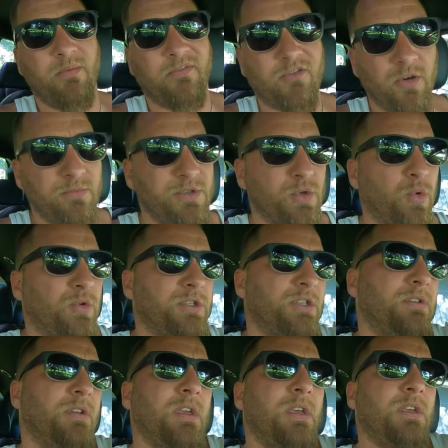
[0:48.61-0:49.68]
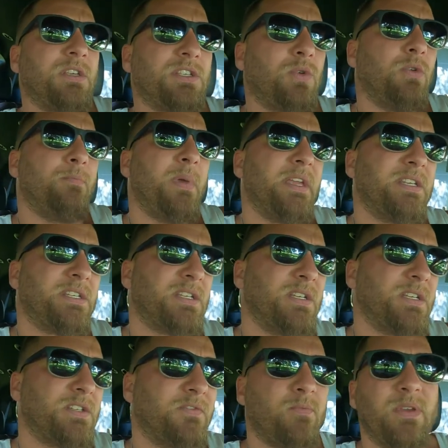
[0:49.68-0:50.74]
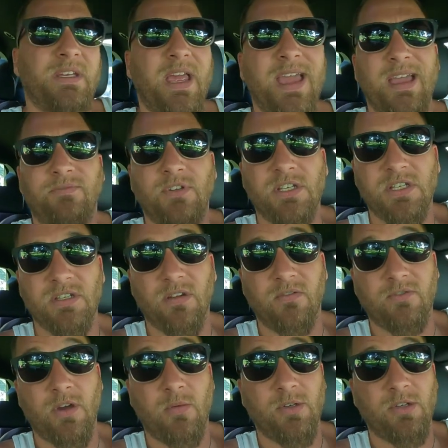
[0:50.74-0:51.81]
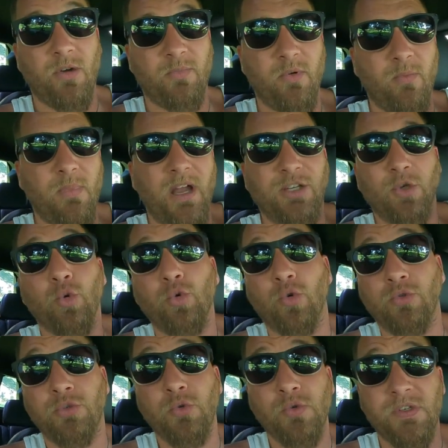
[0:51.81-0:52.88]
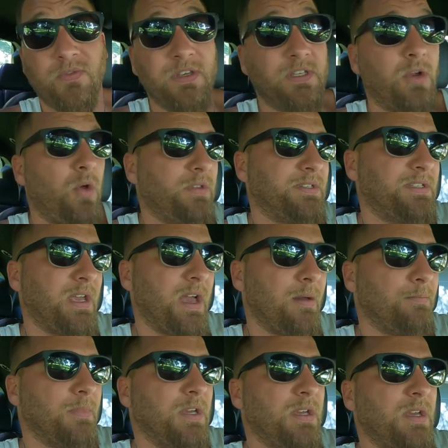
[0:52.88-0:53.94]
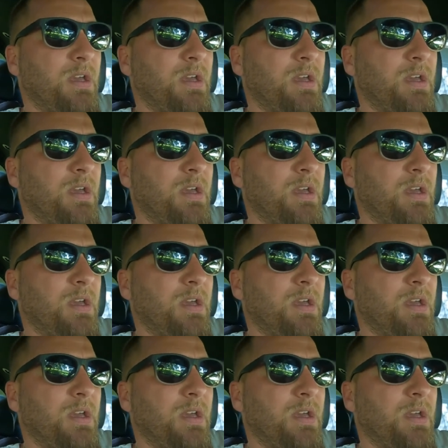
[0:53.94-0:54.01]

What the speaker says: I'm from Georgia, so it makes sense for me to have this stuff coming up on my Google News feed all the time.